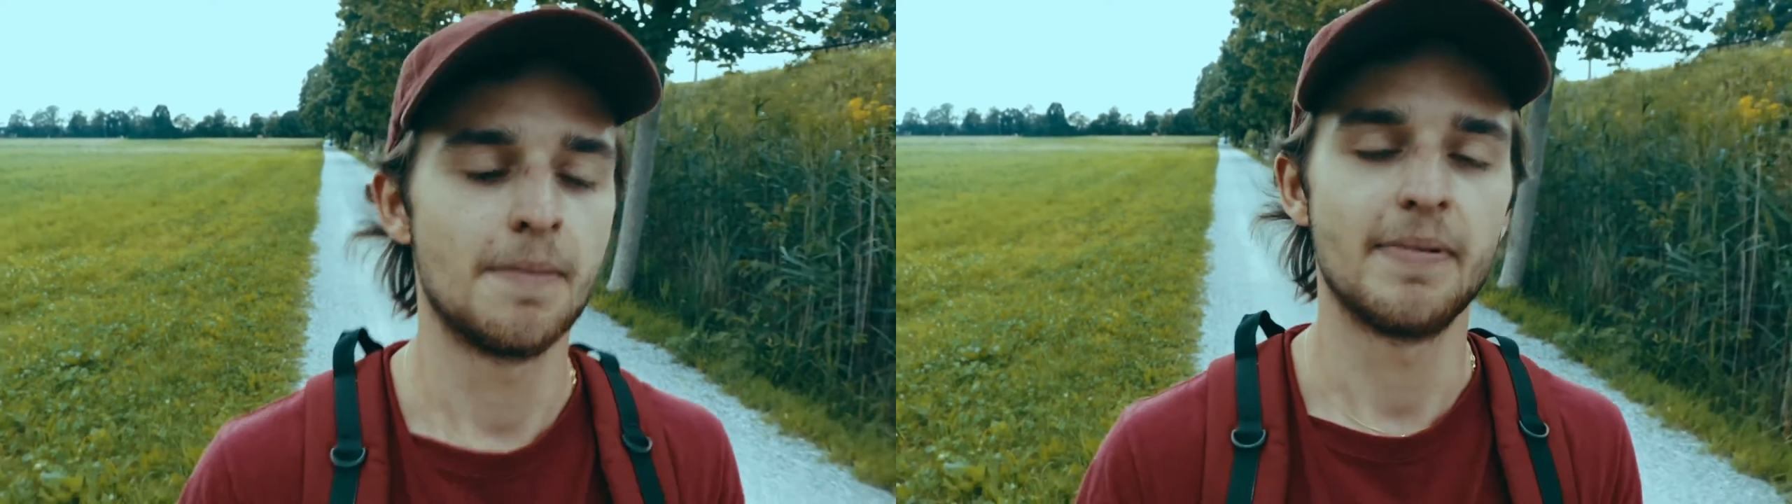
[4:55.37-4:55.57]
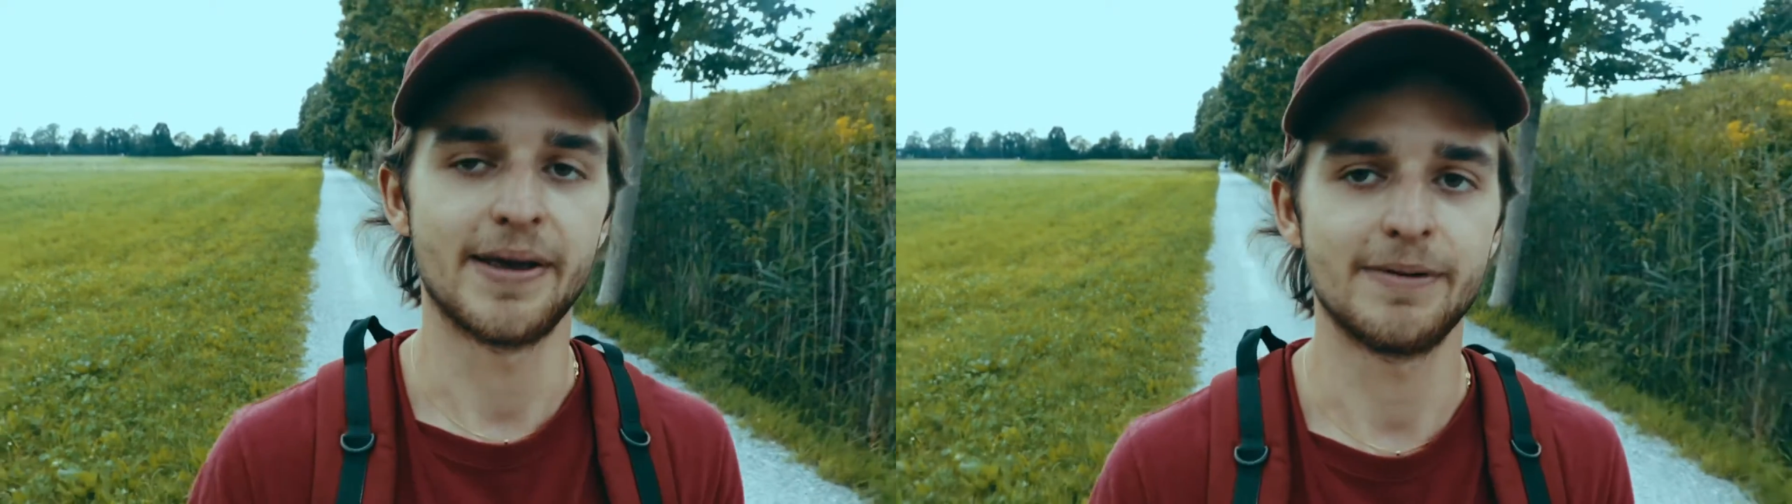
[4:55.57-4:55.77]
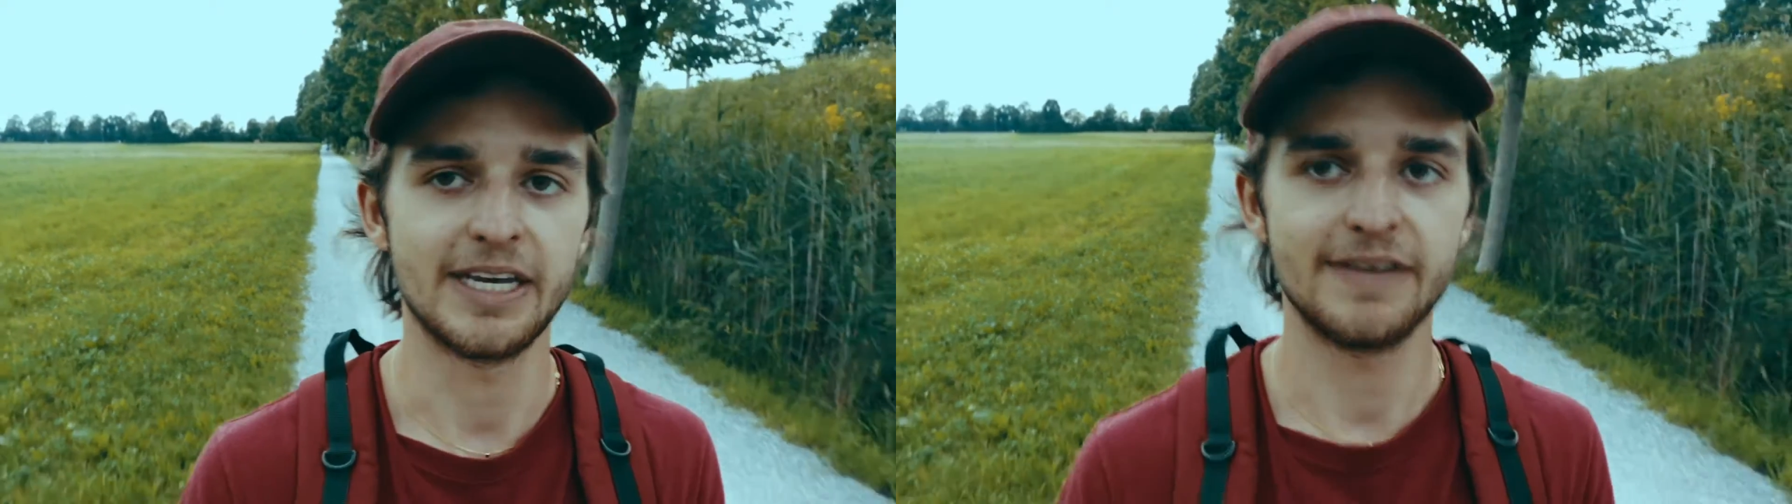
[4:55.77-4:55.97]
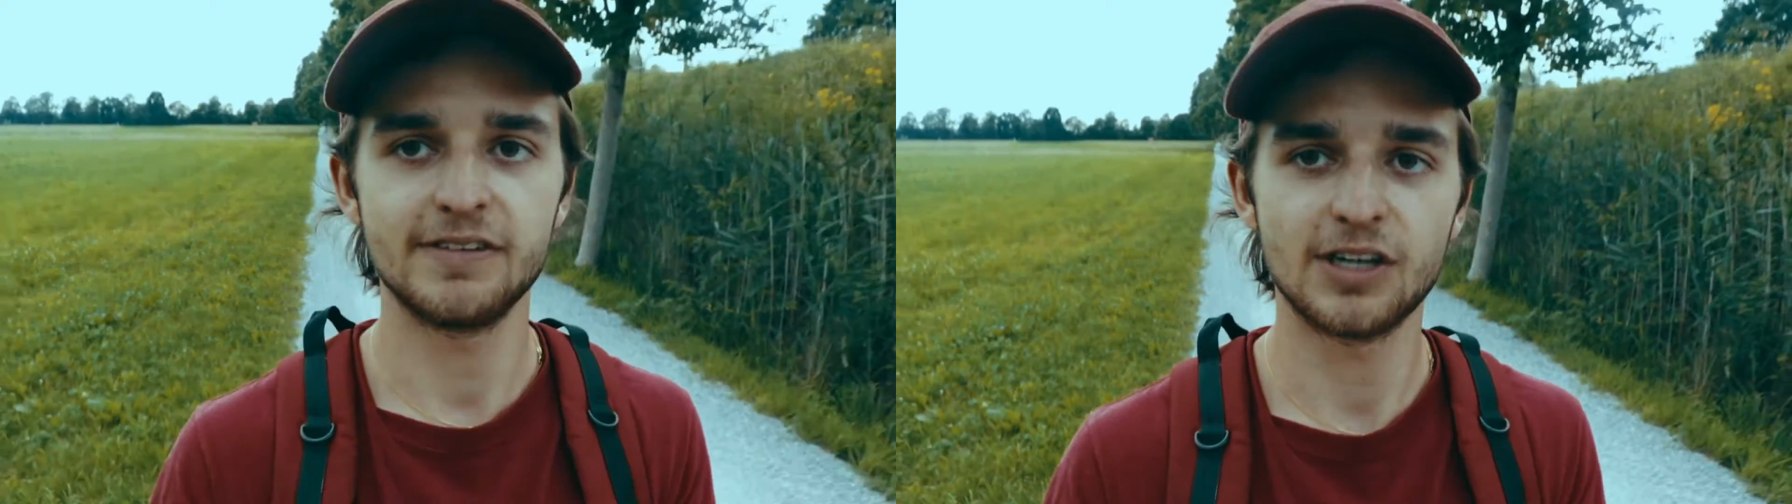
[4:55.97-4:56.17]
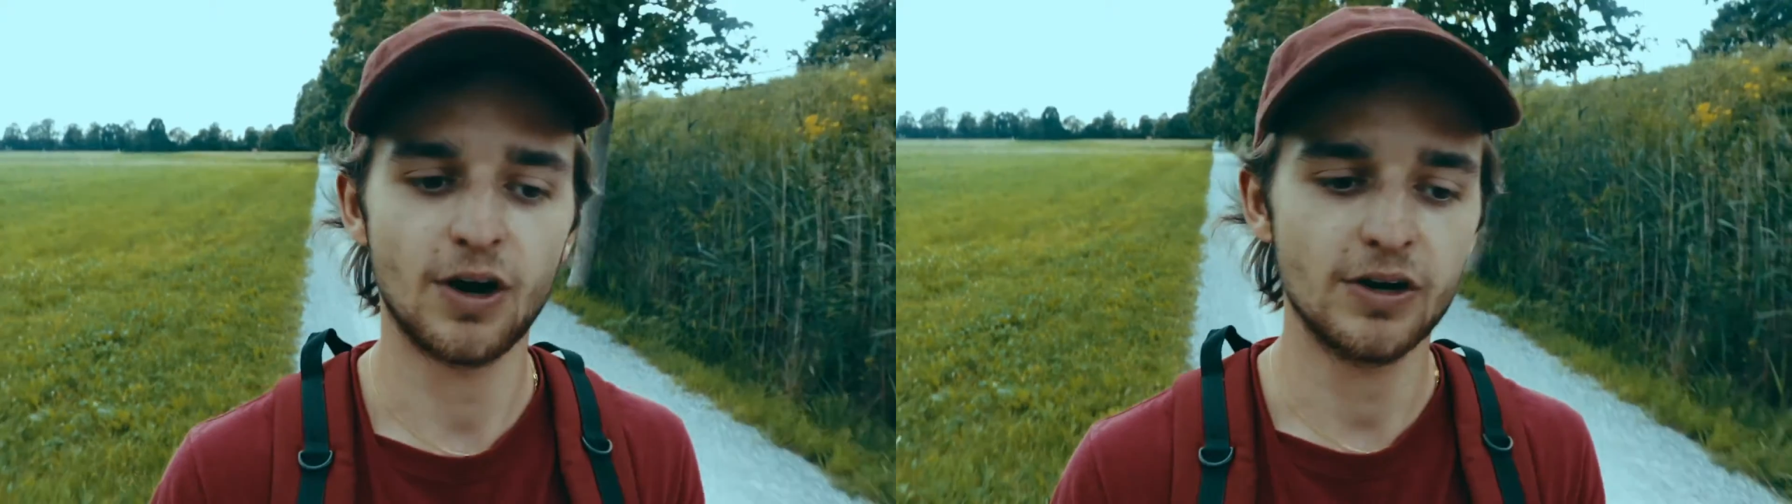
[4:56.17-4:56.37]
maybe
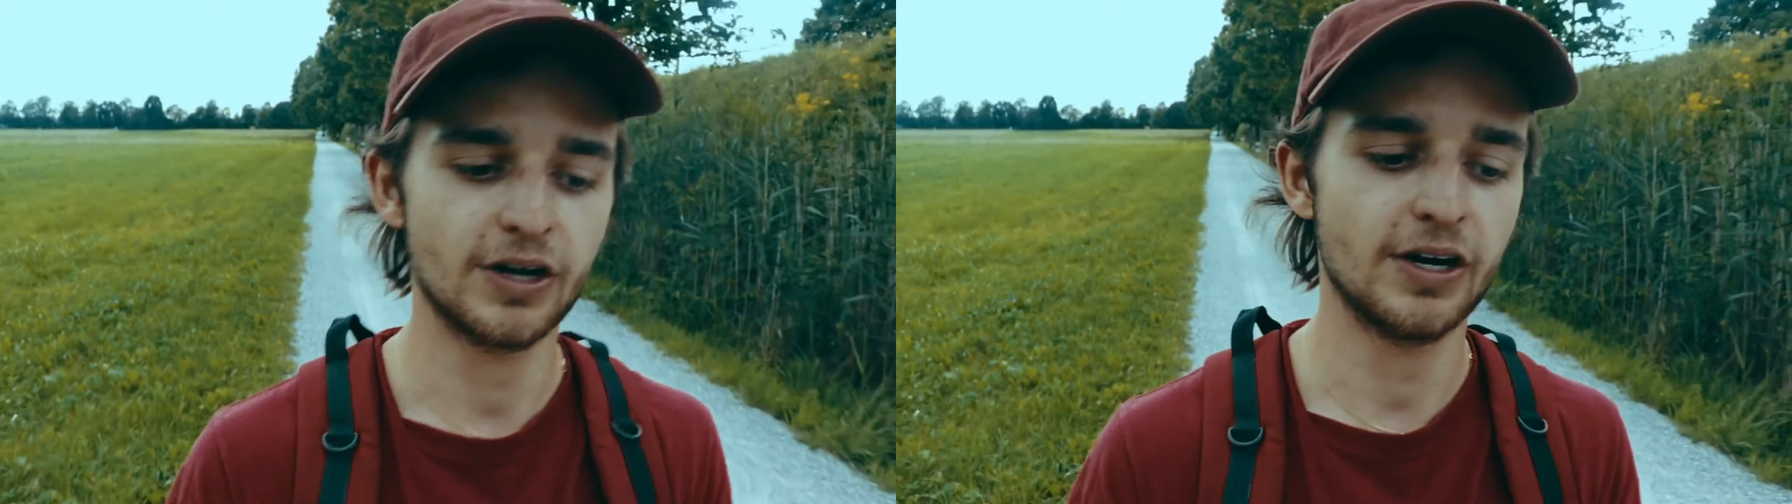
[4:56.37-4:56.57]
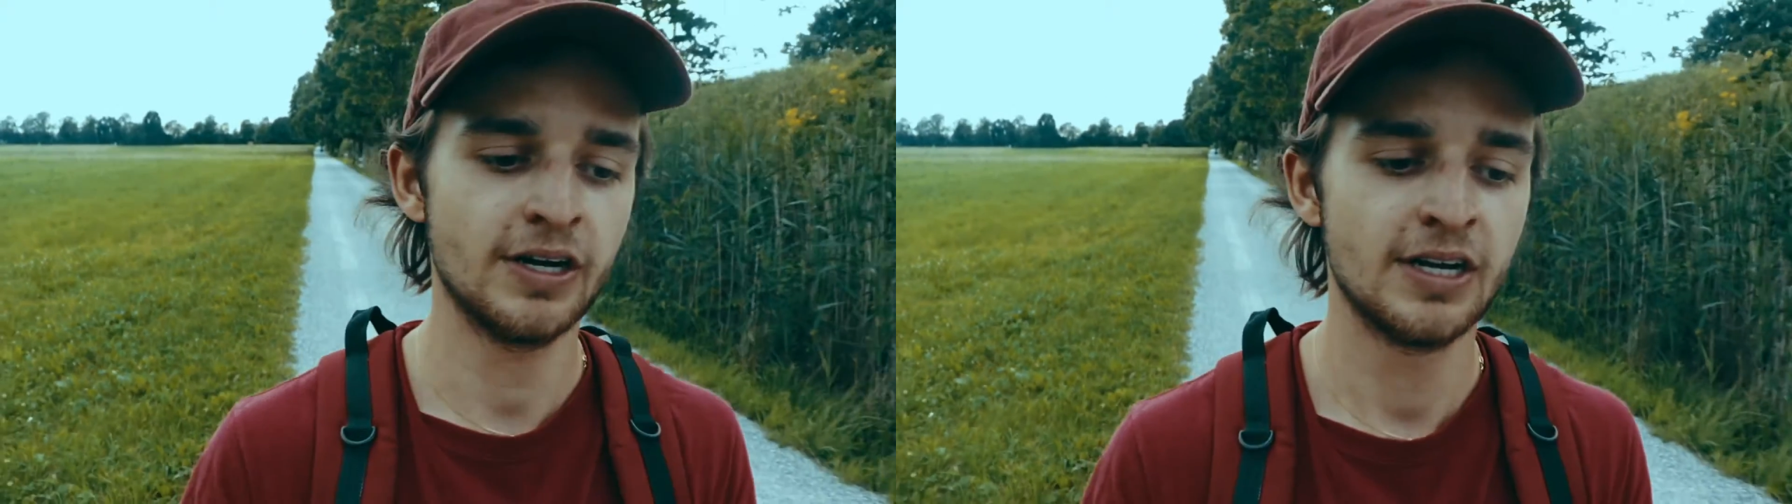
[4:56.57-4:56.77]
even longer.